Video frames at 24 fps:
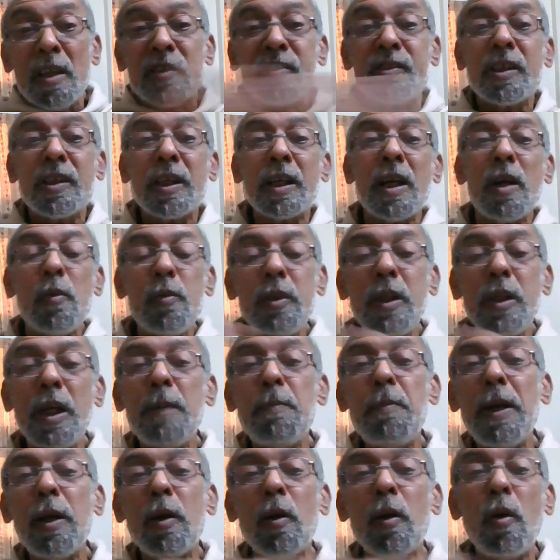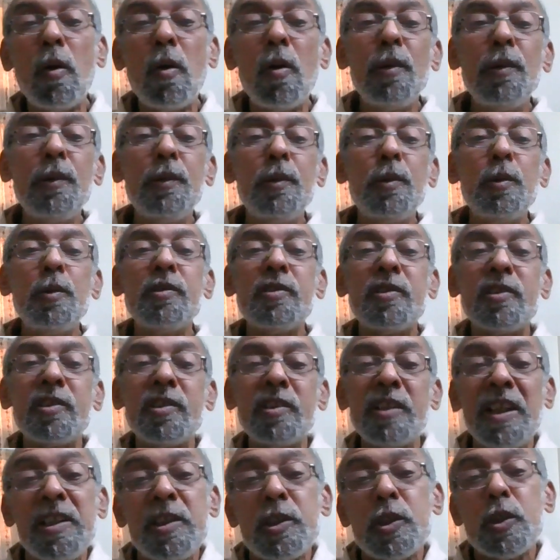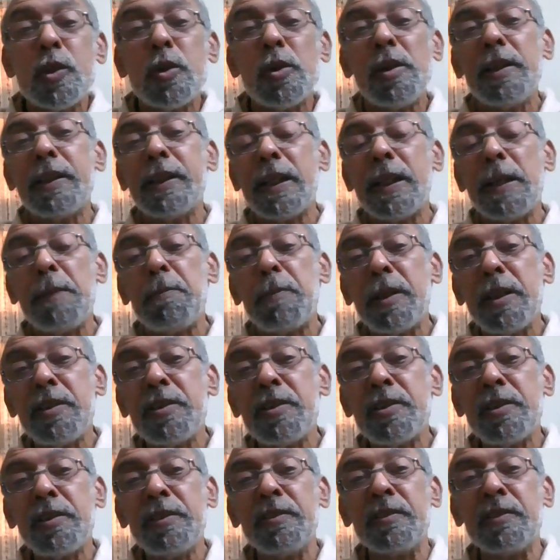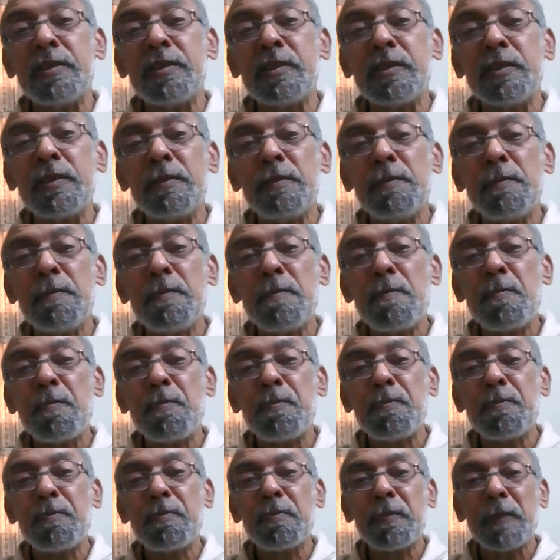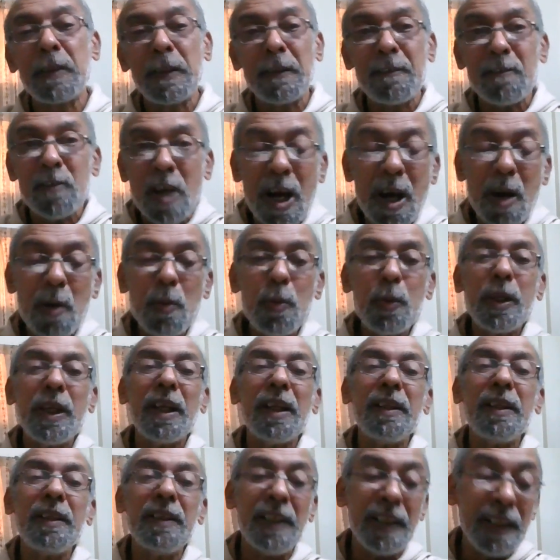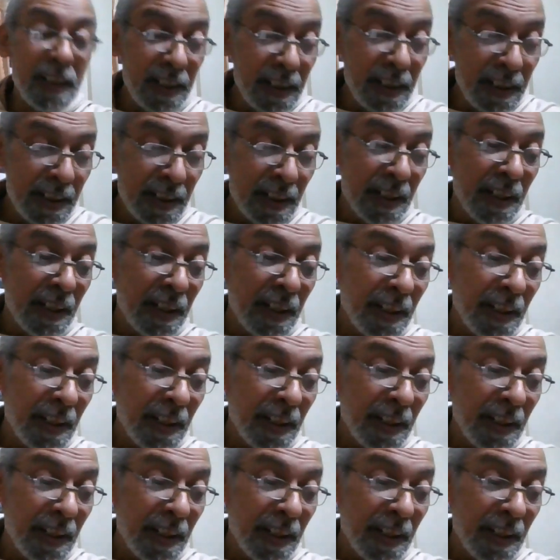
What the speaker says: surrounded by all those sensual temptations. How can they